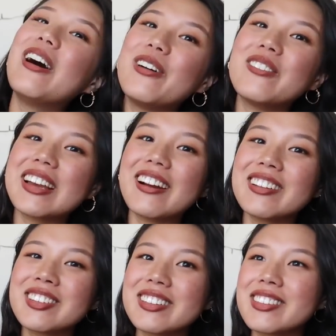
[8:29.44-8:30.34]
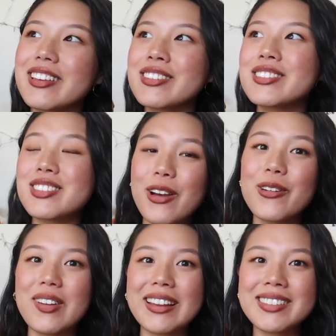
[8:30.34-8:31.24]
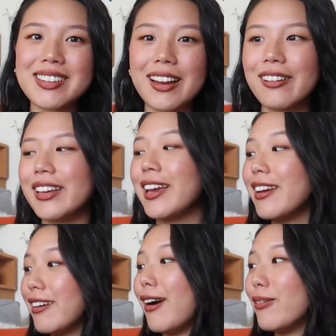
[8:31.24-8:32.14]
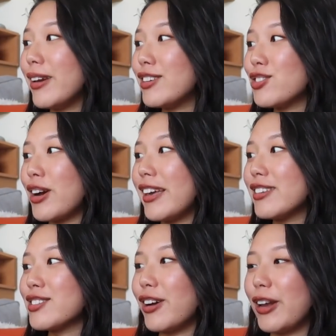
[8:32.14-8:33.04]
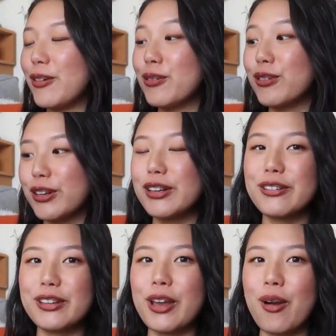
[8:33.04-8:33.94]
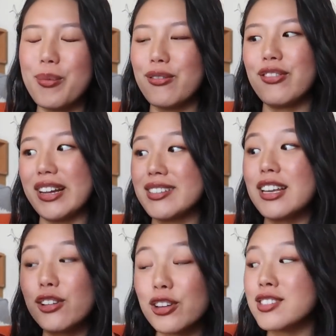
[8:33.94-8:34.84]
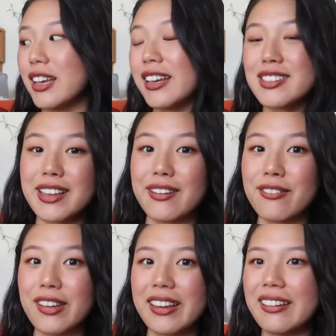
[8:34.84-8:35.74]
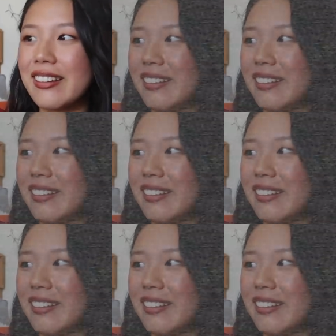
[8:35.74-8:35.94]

Oh my gosh, this is so my style. I cannot wait to try this on. I really, really hope it fits. It looks like it's gonna fit.